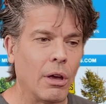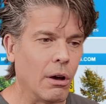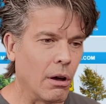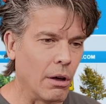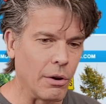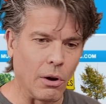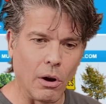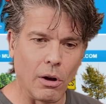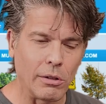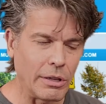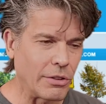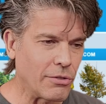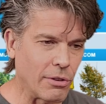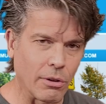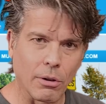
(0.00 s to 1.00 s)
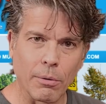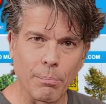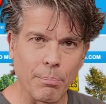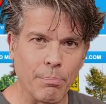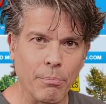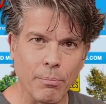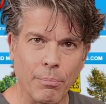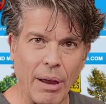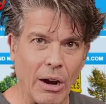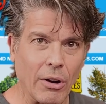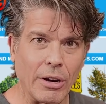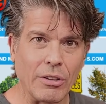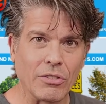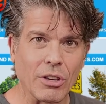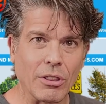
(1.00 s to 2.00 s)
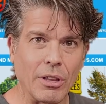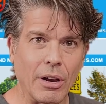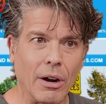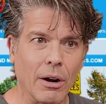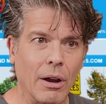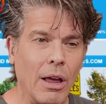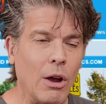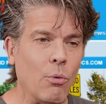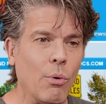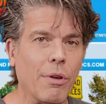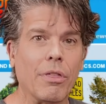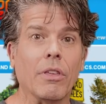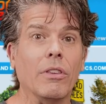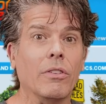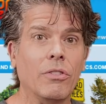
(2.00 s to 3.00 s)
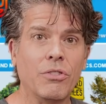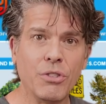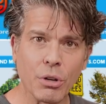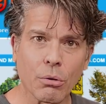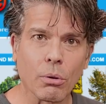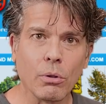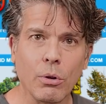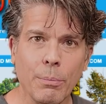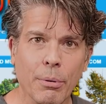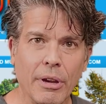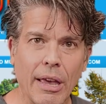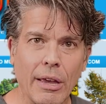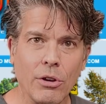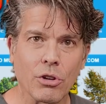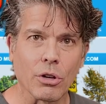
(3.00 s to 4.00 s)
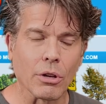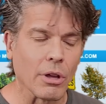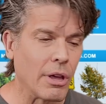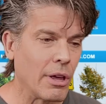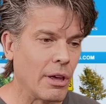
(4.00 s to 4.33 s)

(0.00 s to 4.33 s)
on all its little bearings in there with zero lubrication.